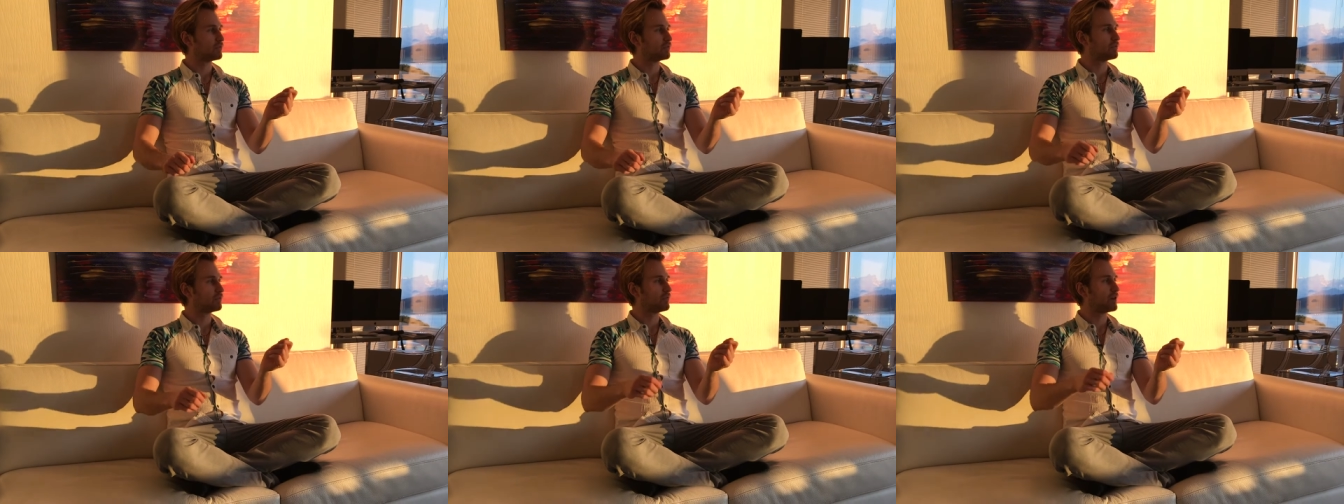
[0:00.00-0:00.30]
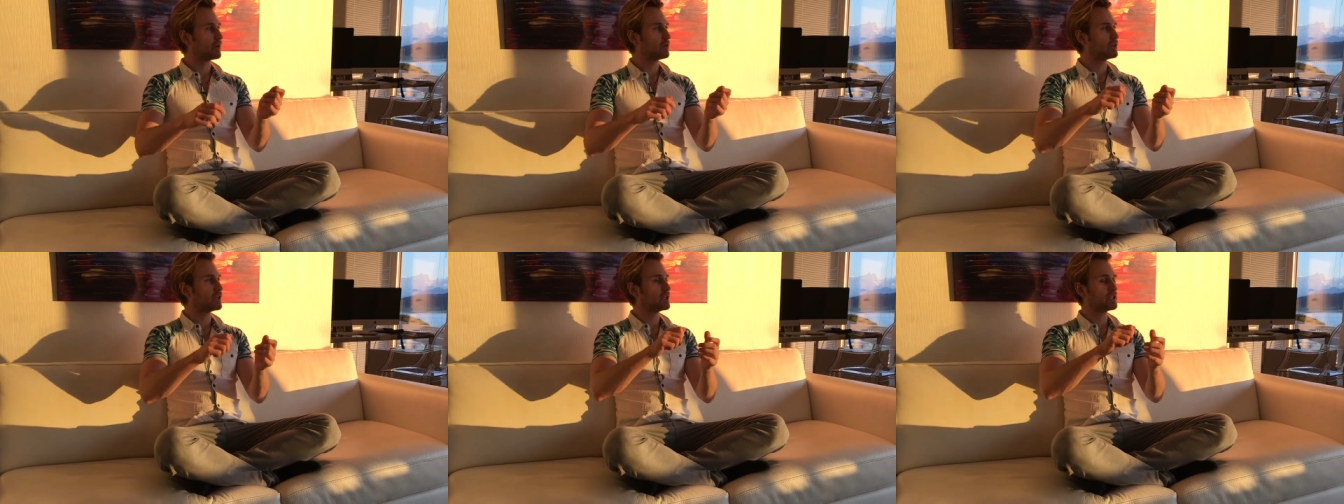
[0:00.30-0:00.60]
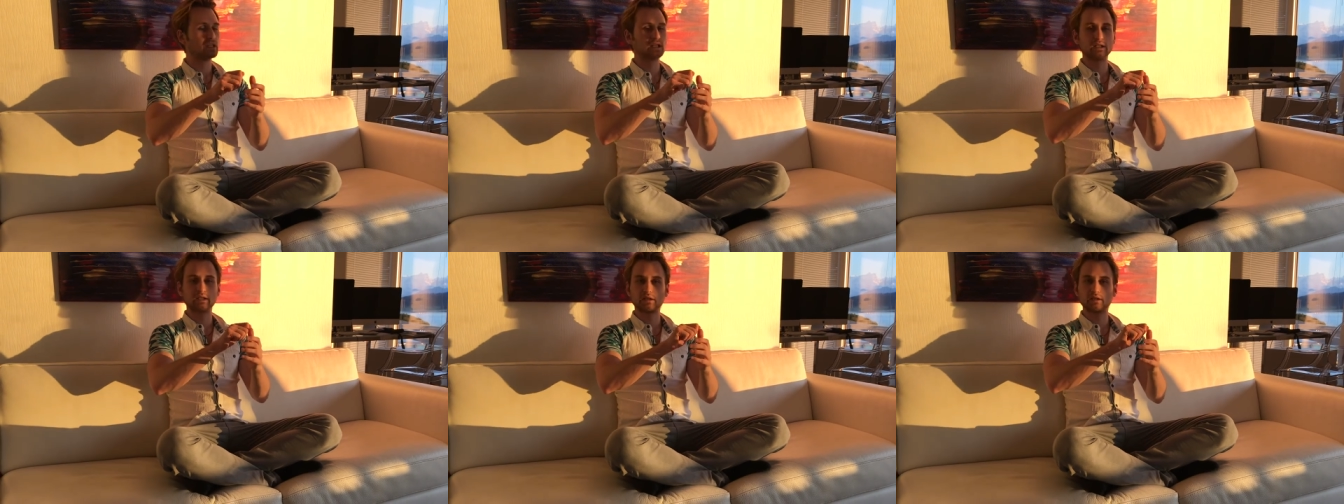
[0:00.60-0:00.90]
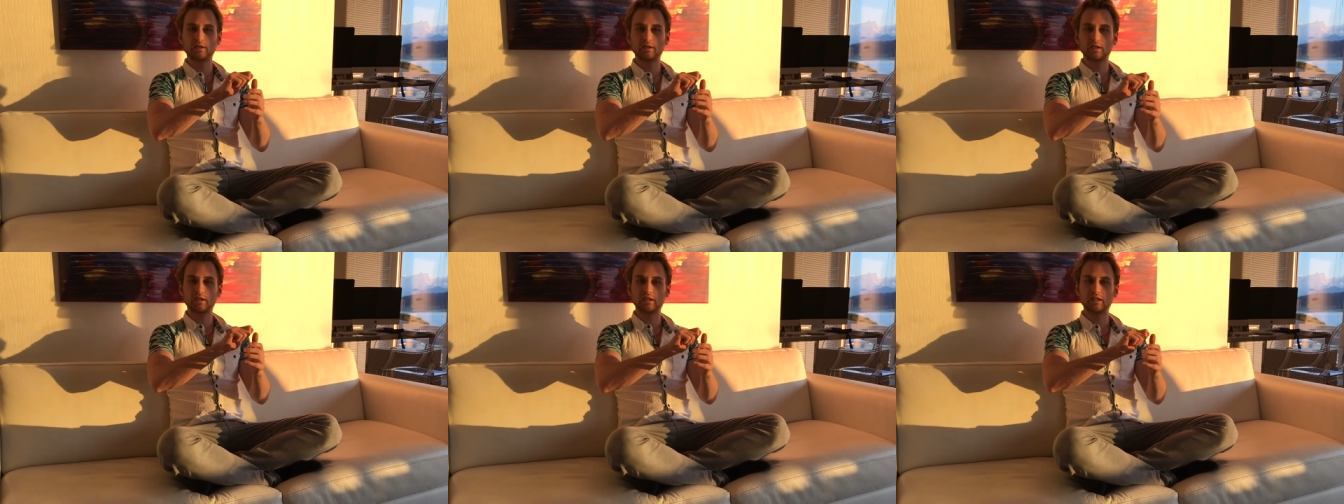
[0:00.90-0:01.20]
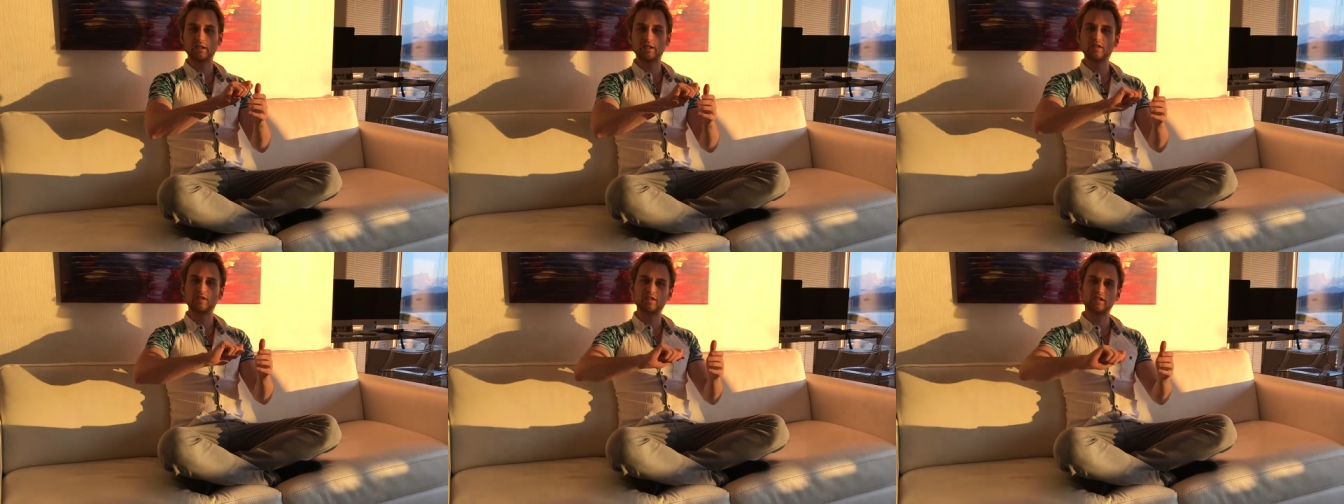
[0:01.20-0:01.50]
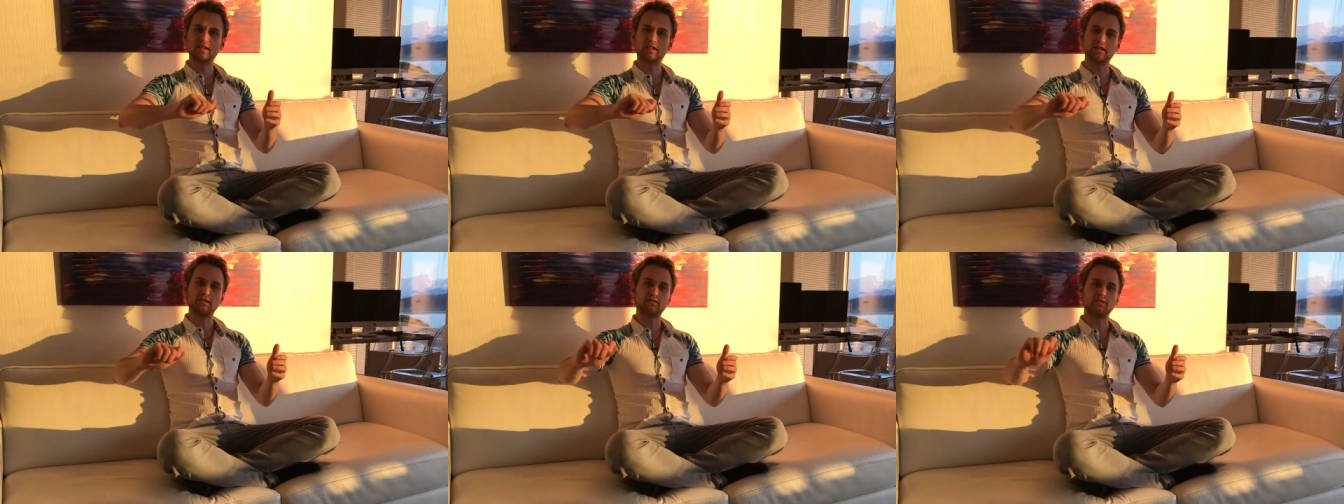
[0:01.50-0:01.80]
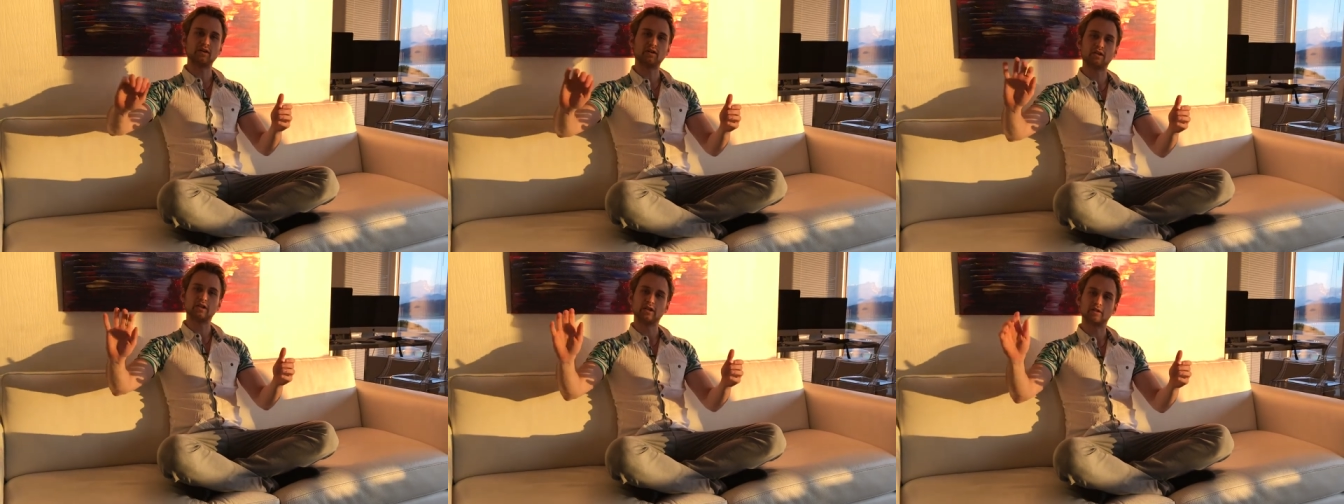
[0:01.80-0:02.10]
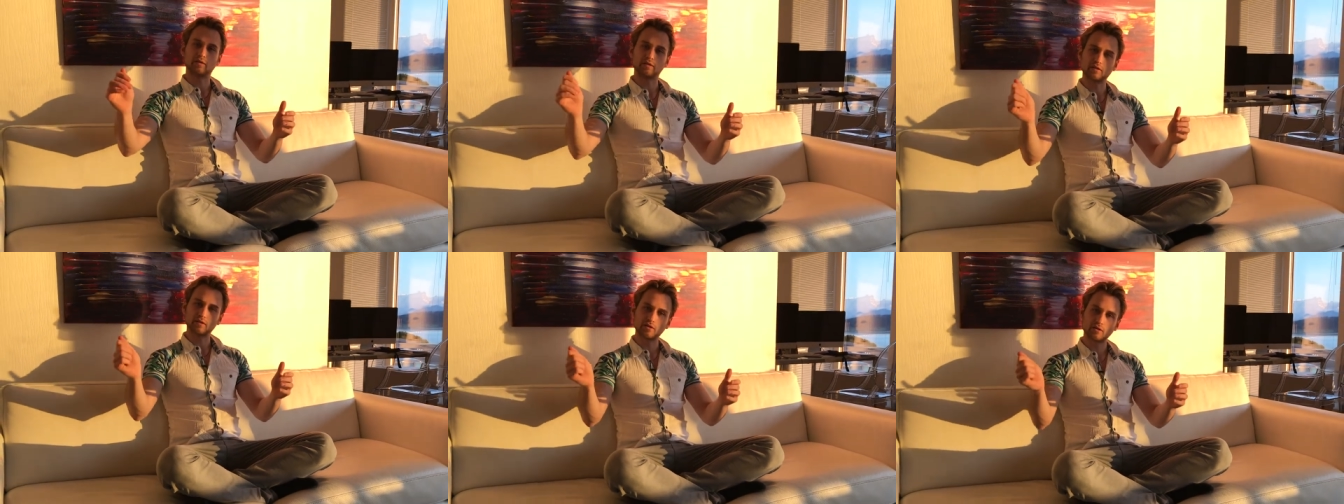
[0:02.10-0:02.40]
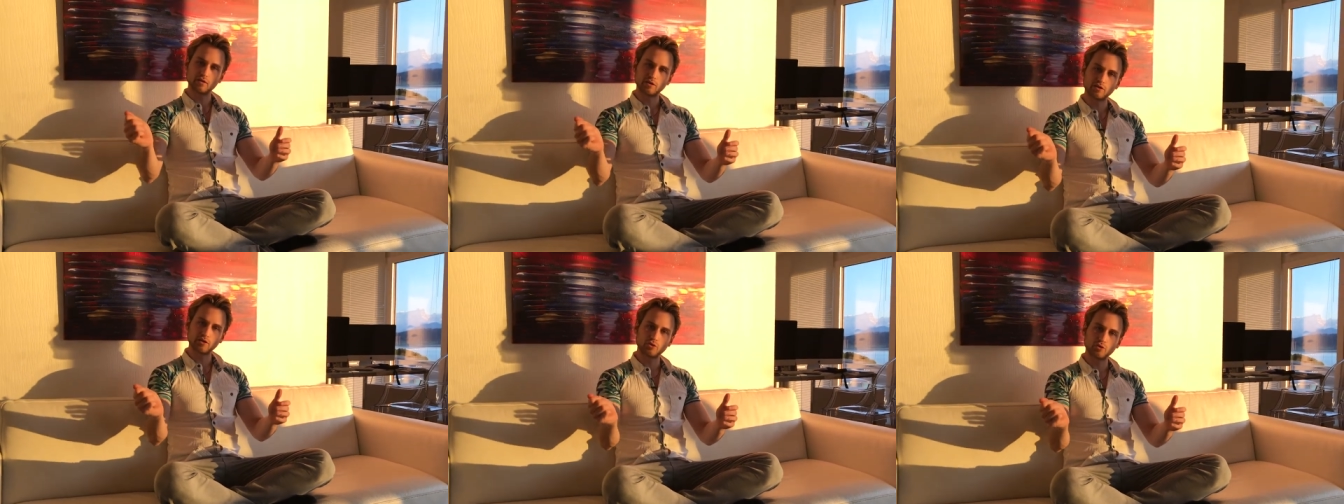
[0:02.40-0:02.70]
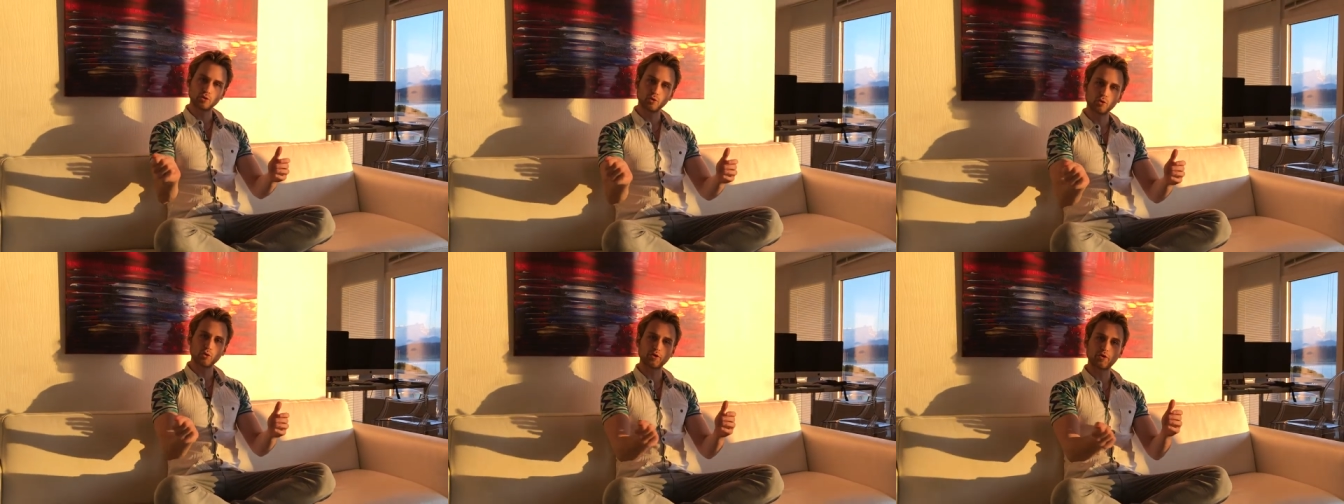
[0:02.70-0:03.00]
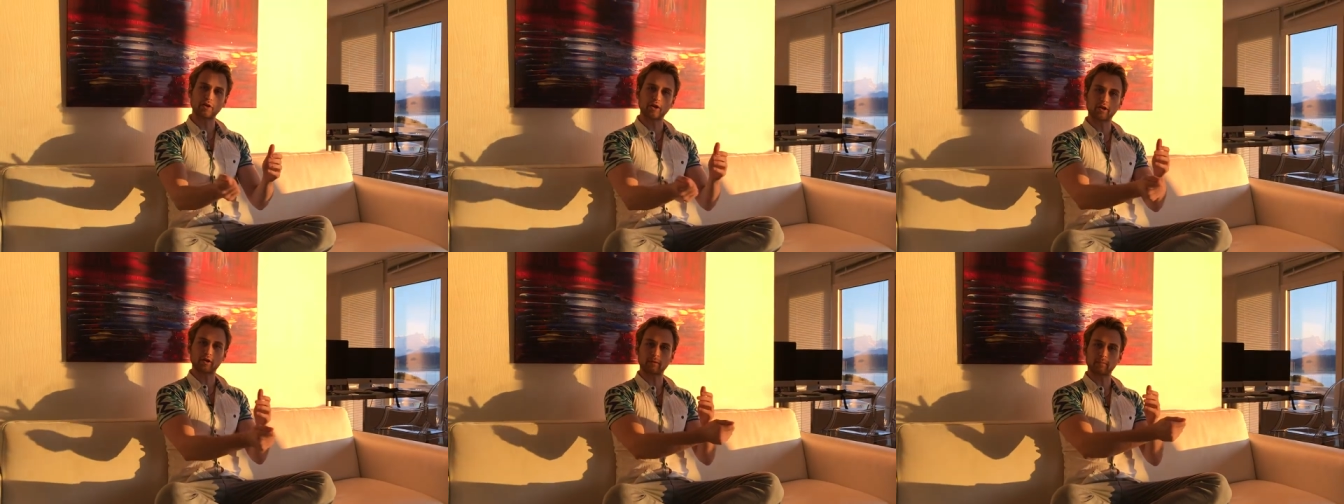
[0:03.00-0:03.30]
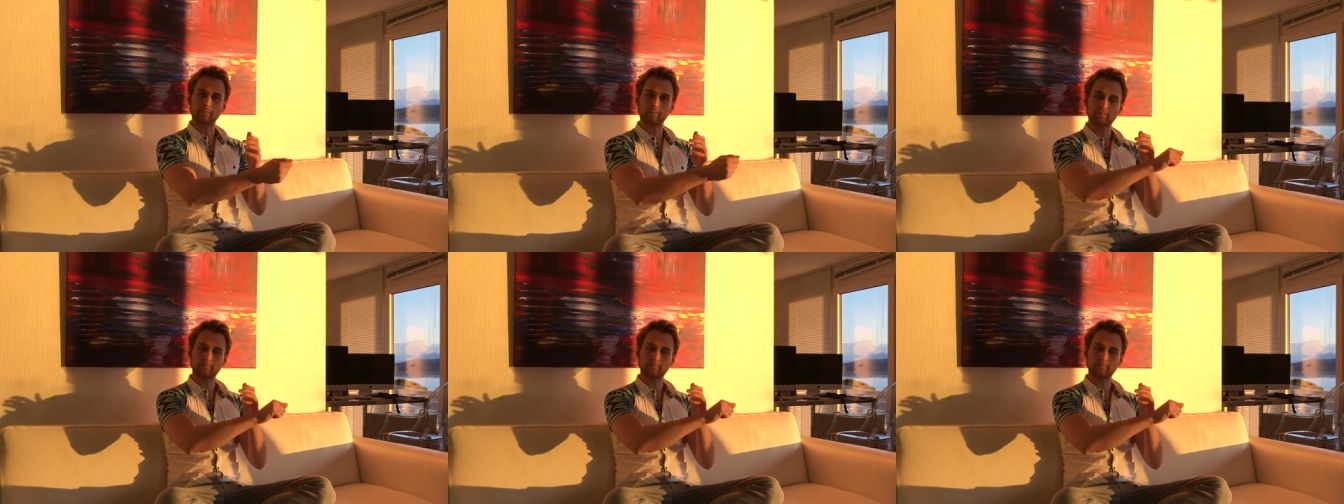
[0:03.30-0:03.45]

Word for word: very easily, very soothing.